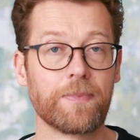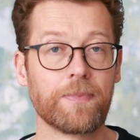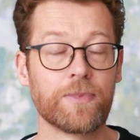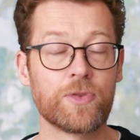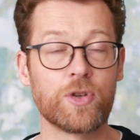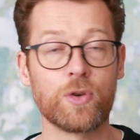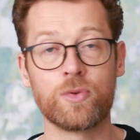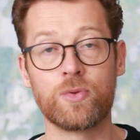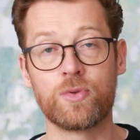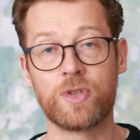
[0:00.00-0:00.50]

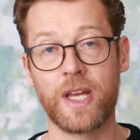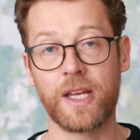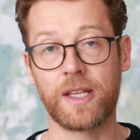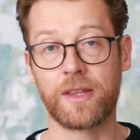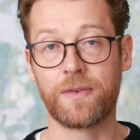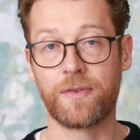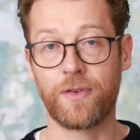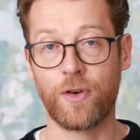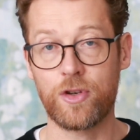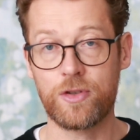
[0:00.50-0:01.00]
So you take
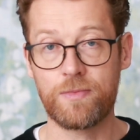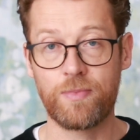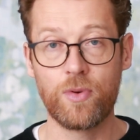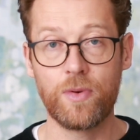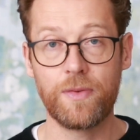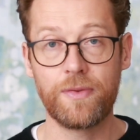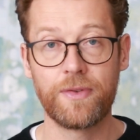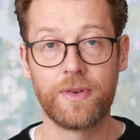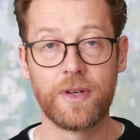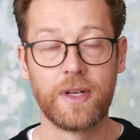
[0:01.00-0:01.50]
the first
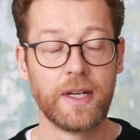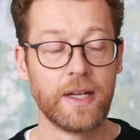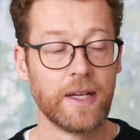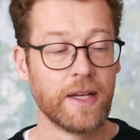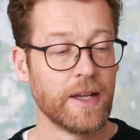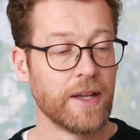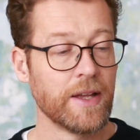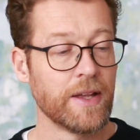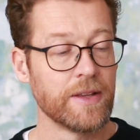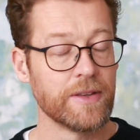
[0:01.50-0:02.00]
proof.
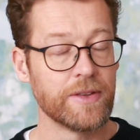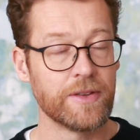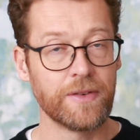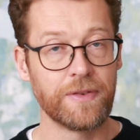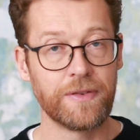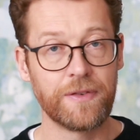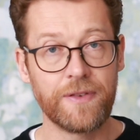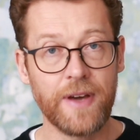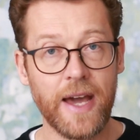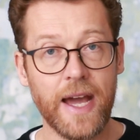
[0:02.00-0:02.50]
The
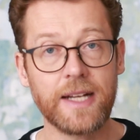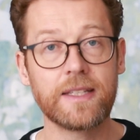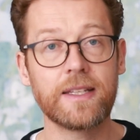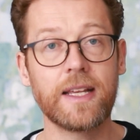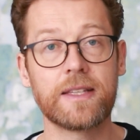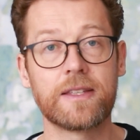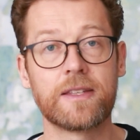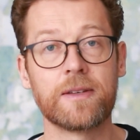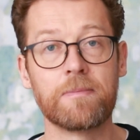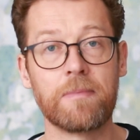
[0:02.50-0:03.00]
fact
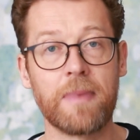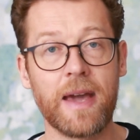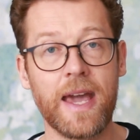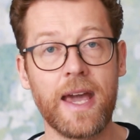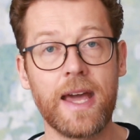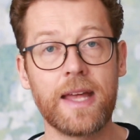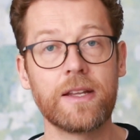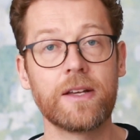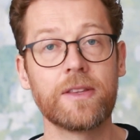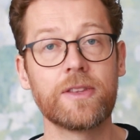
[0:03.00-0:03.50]
that the
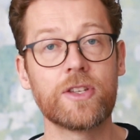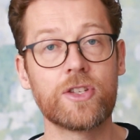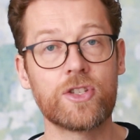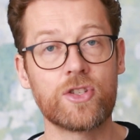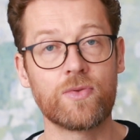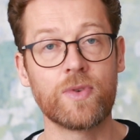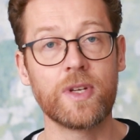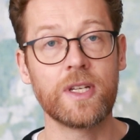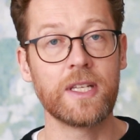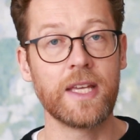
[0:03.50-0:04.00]
man on the
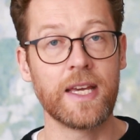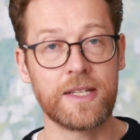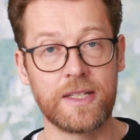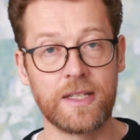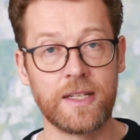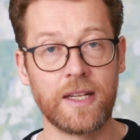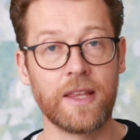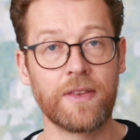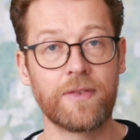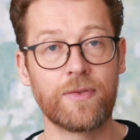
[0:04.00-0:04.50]
street
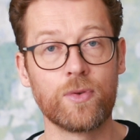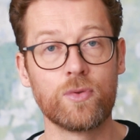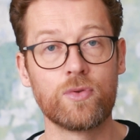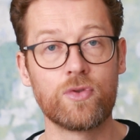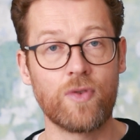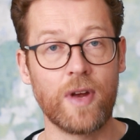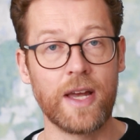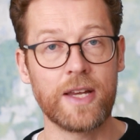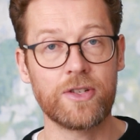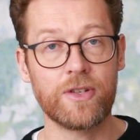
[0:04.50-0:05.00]
yesterday threw
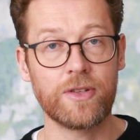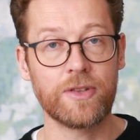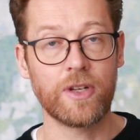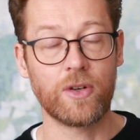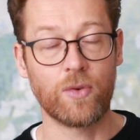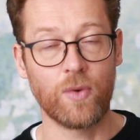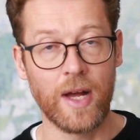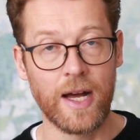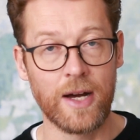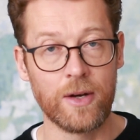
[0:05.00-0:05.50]
trash on the
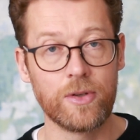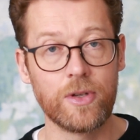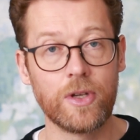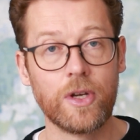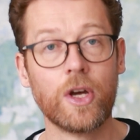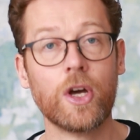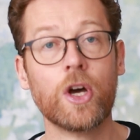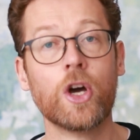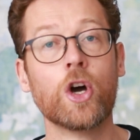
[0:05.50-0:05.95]
ground